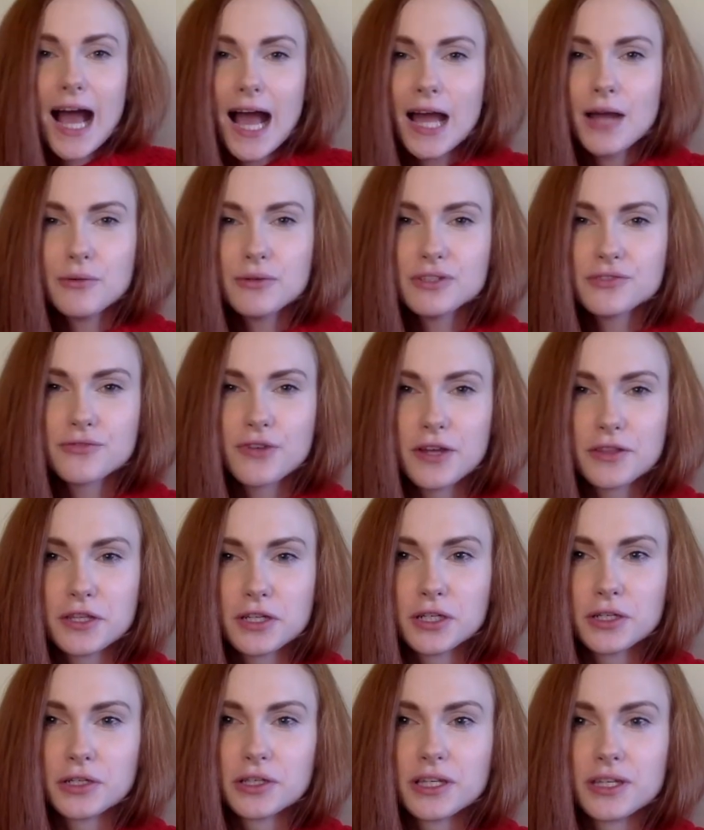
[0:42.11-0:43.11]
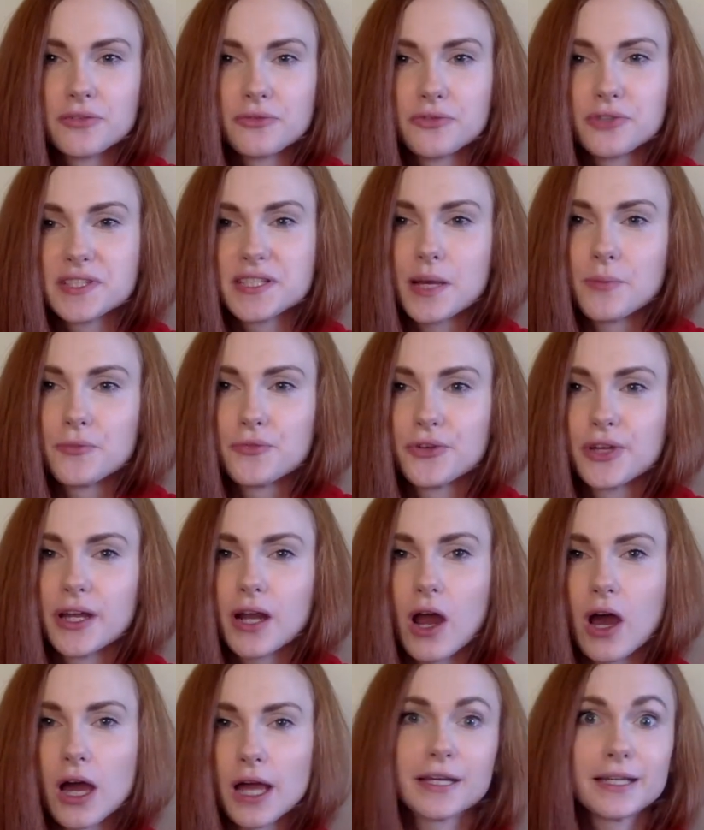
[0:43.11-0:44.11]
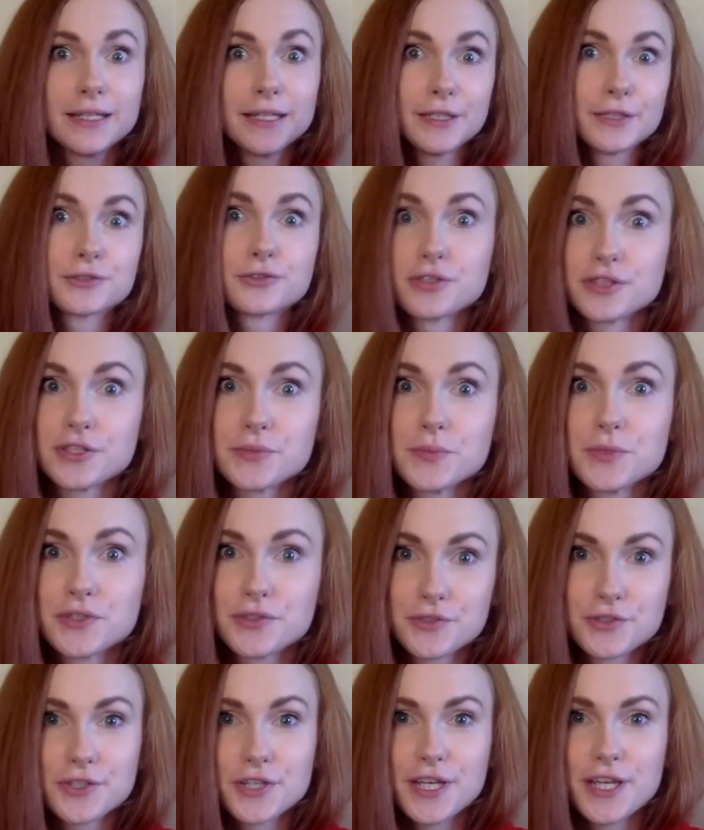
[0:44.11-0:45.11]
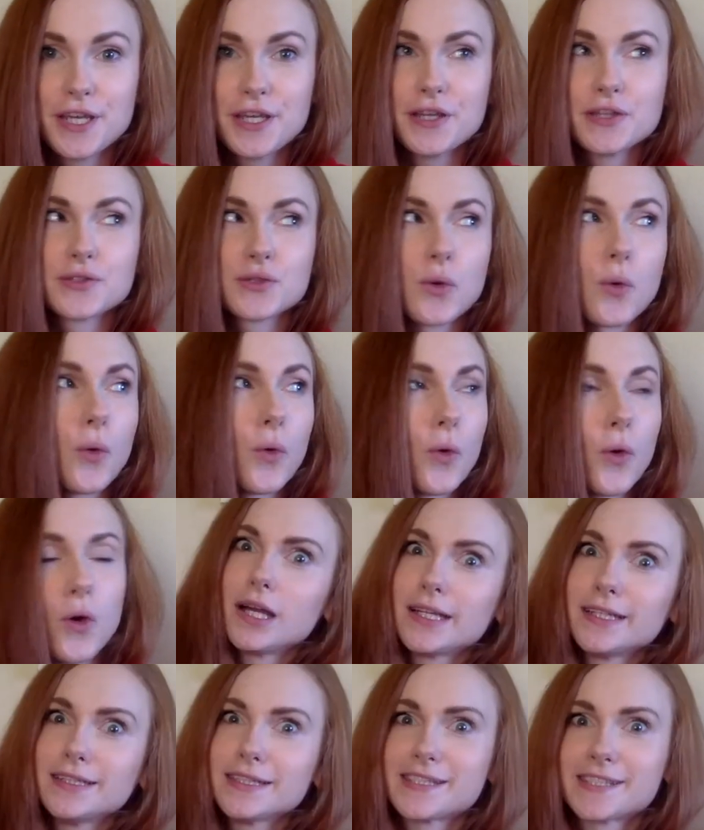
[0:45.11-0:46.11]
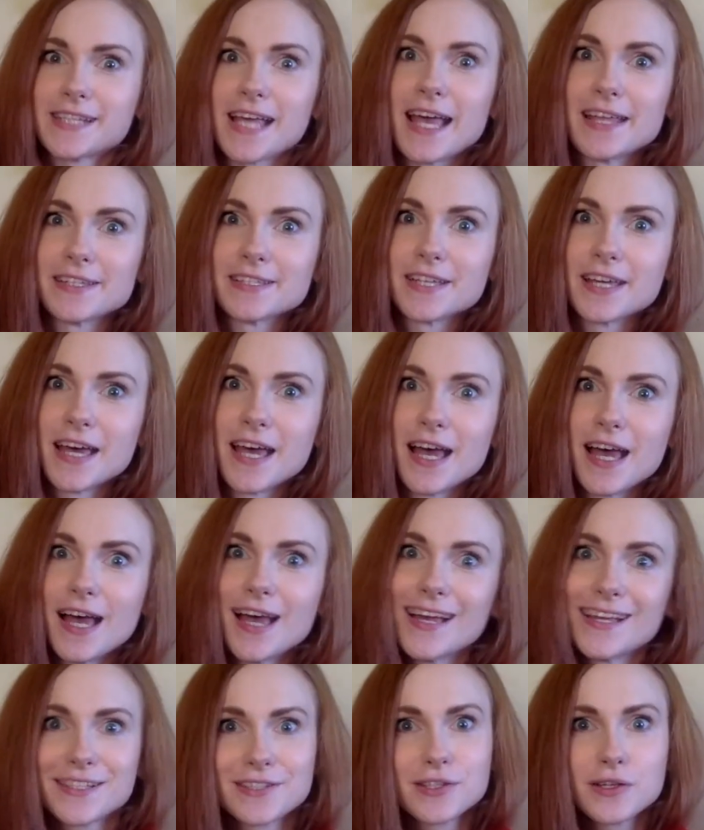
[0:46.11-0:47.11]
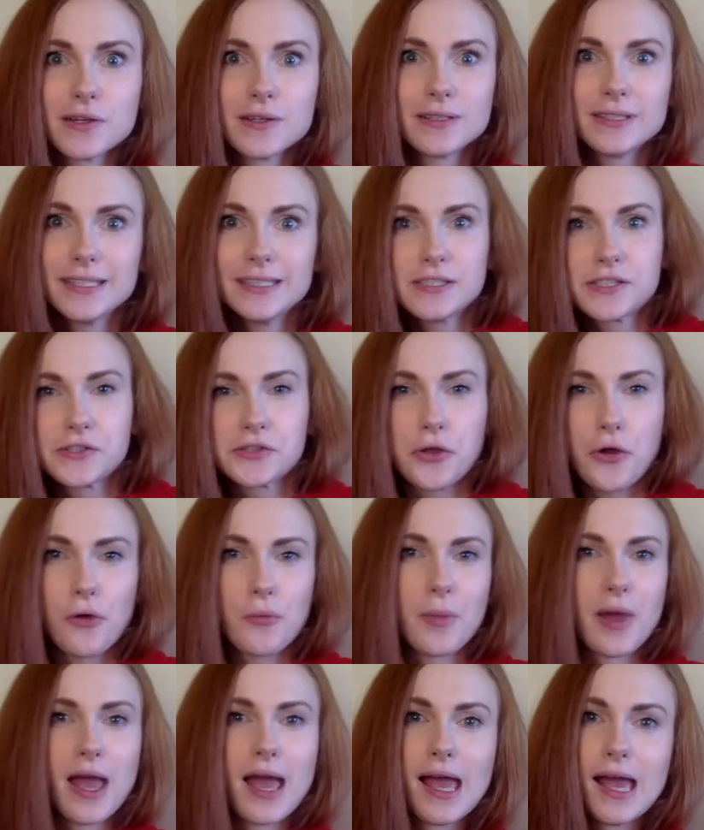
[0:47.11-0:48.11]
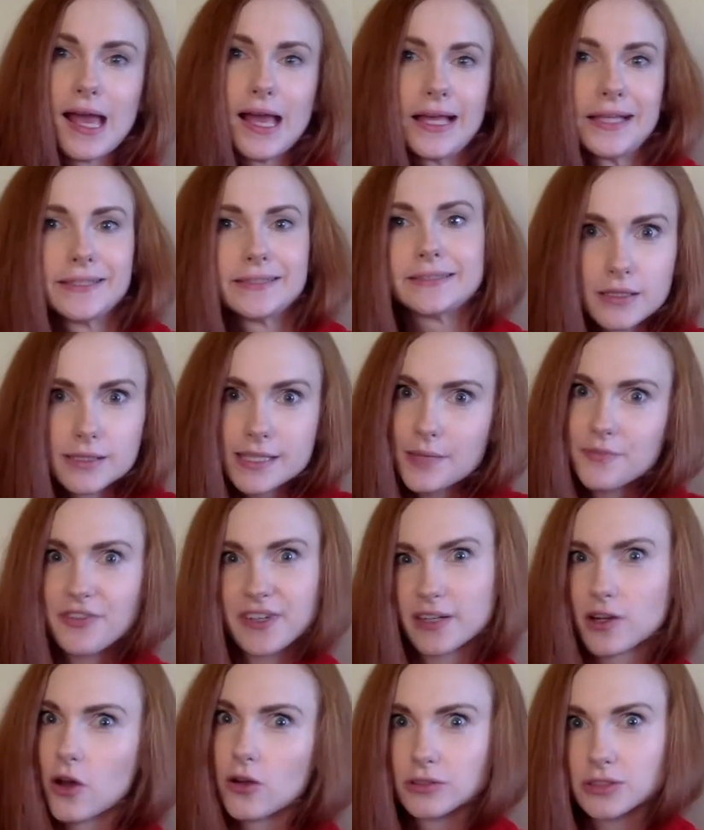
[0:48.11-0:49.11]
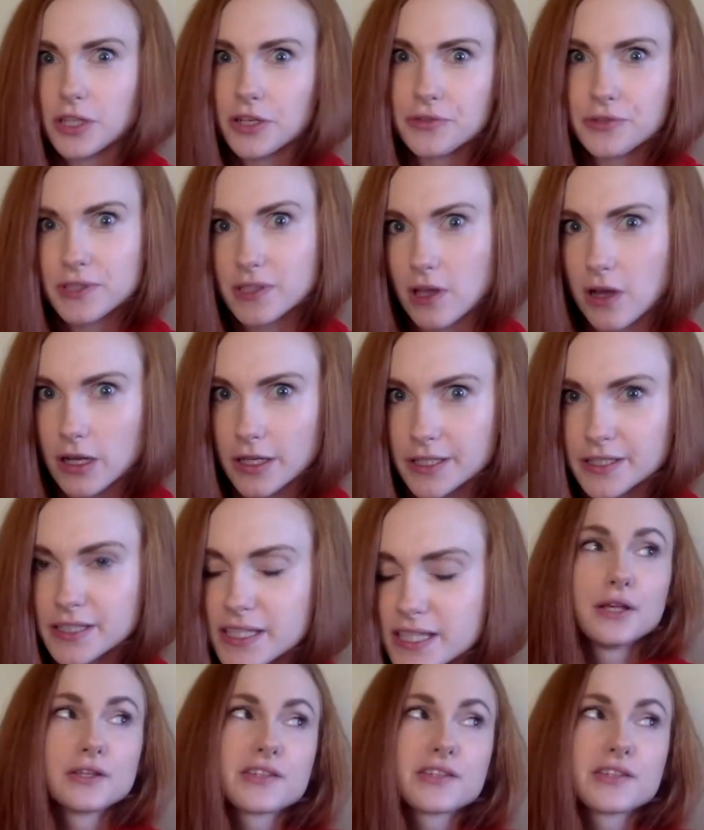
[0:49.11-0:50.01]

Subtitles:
I was rather looking for something like little Christmas trees or little Santas, little snowmen, something along those lines.